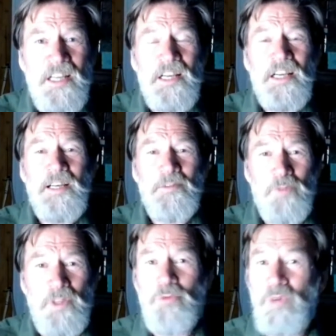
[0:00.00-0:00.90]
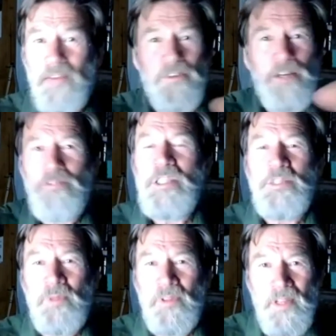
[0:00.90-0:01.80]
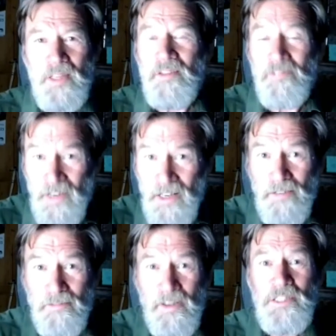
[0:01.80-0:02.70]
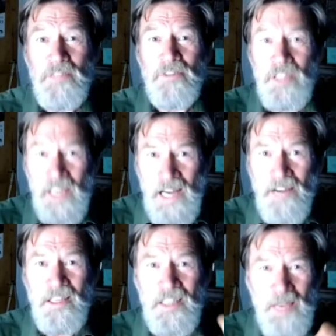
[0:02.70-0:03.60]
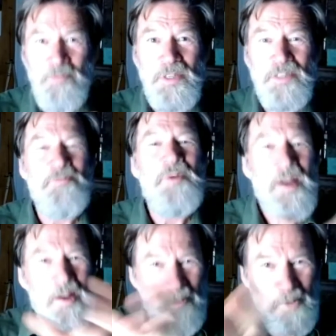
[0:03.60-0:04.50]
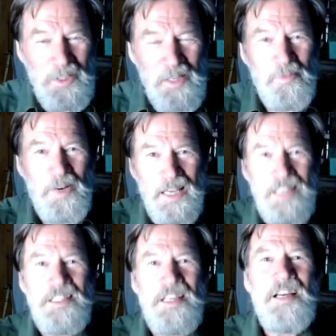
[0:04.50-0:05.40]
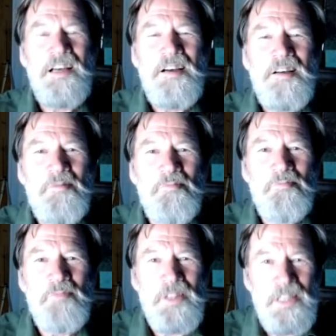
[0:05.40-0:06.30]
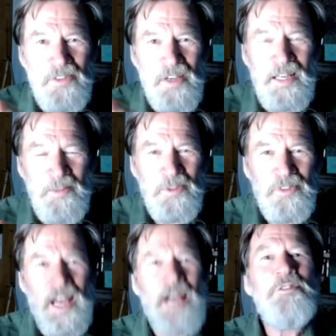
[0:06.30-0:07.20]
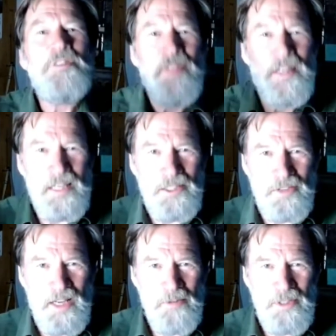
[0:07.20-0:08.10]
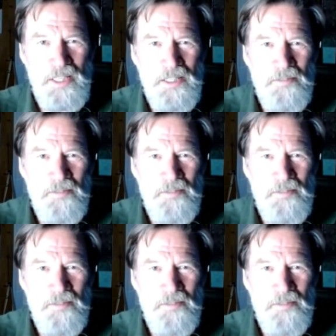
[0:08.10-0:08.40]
with whatever enrichment the very inventive and caring keepers have put in place, but these are animals out of their natural habitat.